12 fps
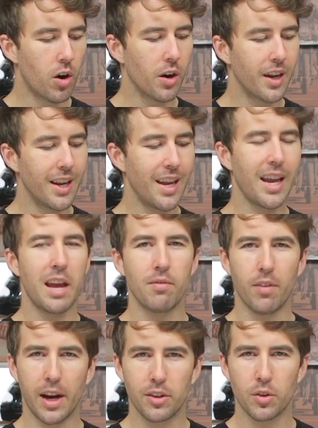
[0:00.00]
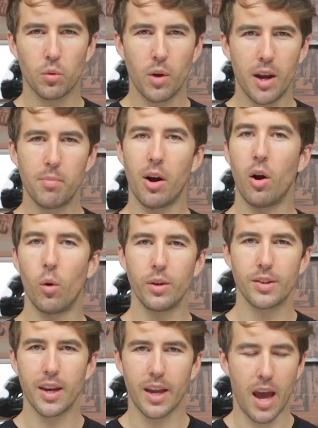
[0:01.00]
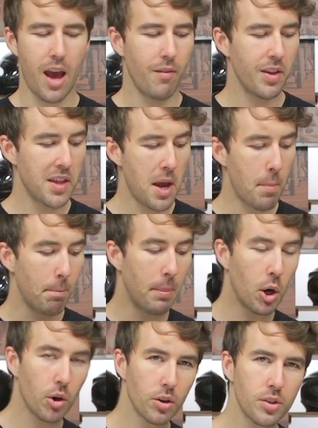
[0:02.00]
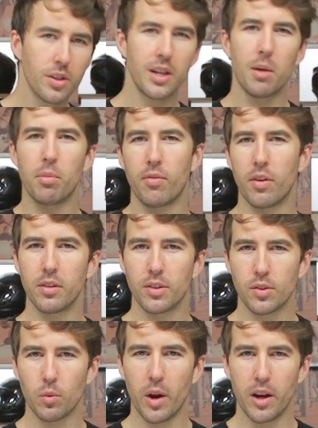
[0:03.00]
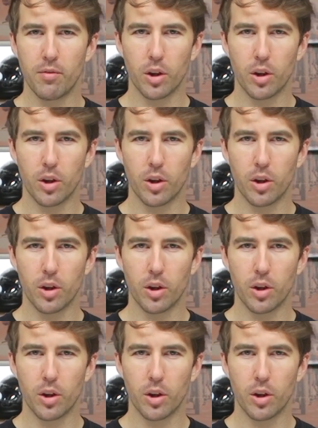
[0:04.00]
are getting a visor wipe. Always like having that. Personally, I prefer the suede